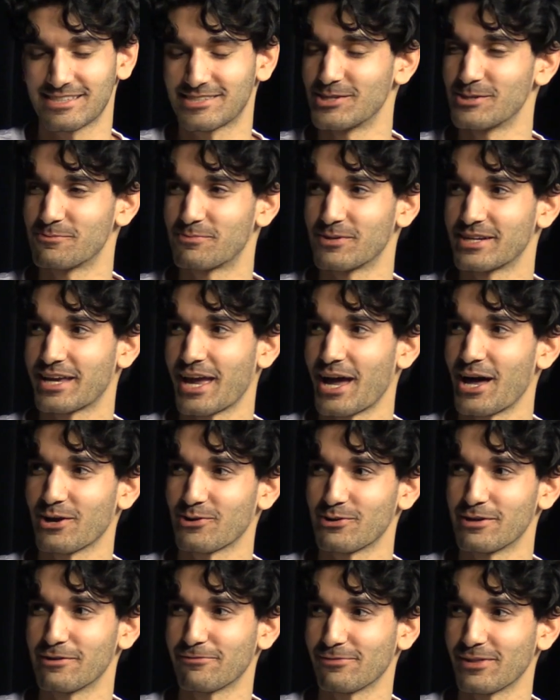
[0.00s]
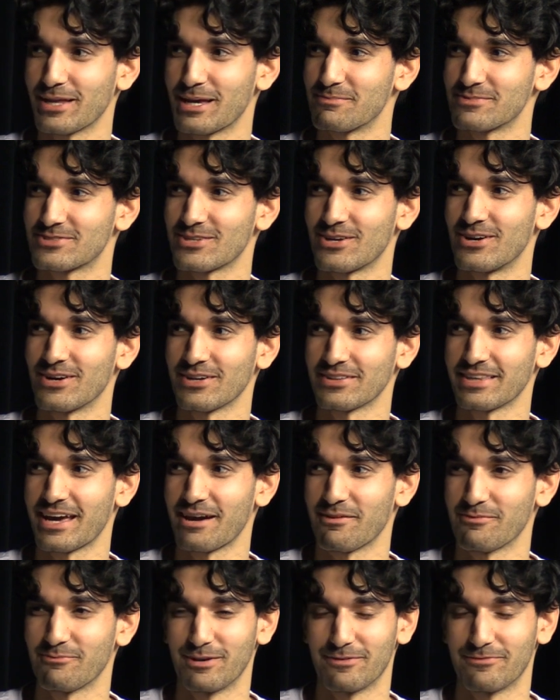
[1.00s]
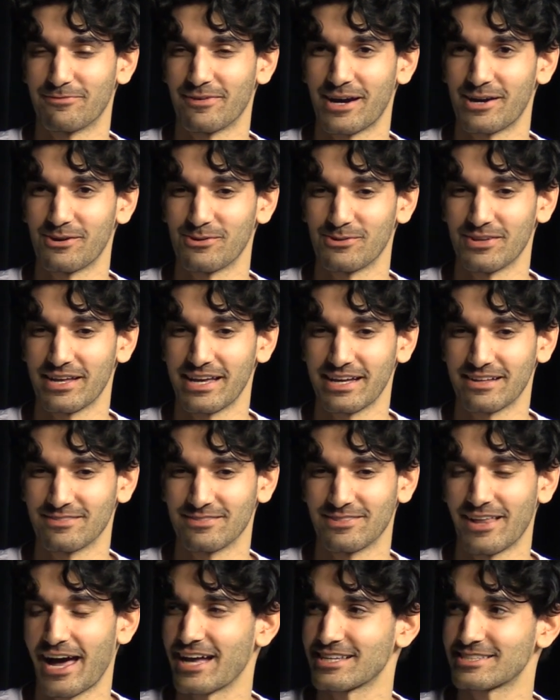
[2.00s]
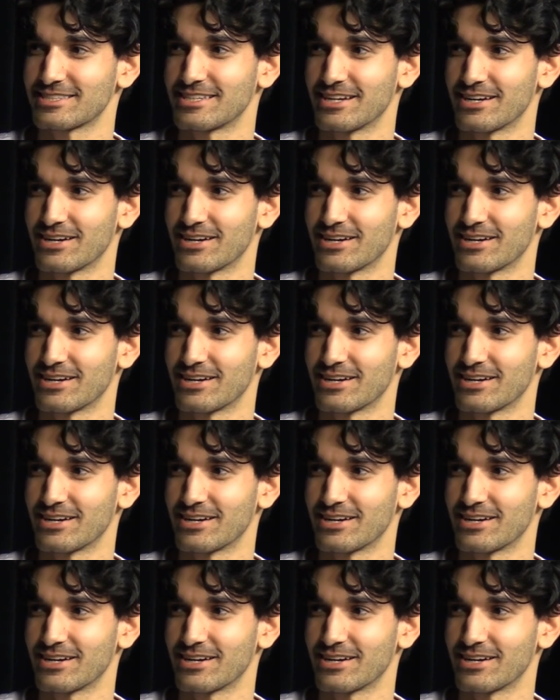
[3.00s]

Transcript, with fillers: stupid Calgary Flame song that went viral like last